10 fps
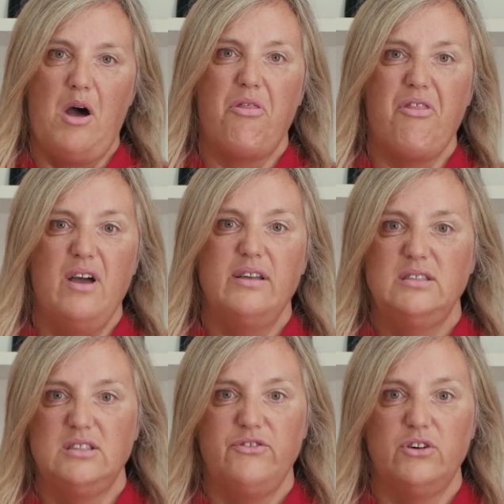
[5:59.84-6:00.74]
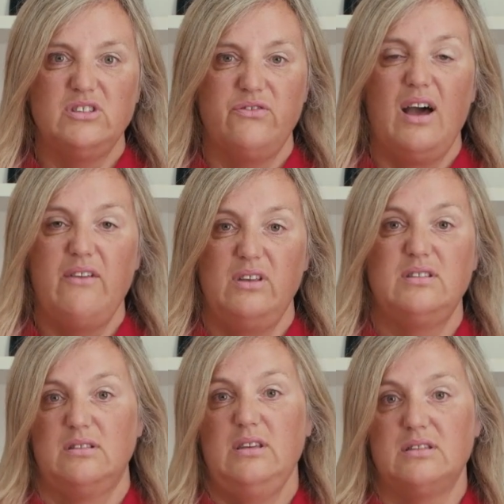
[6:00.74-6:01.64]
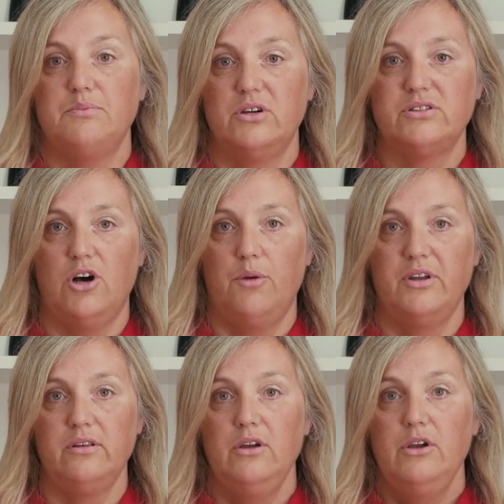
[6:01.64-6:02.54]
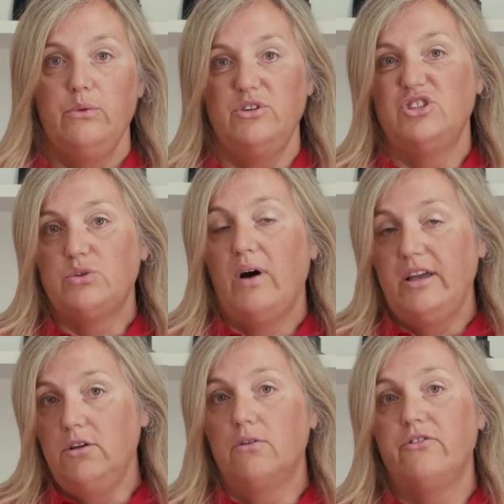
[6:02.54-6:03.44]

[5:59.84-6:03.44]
about 30 to 45, it's most common, which is quite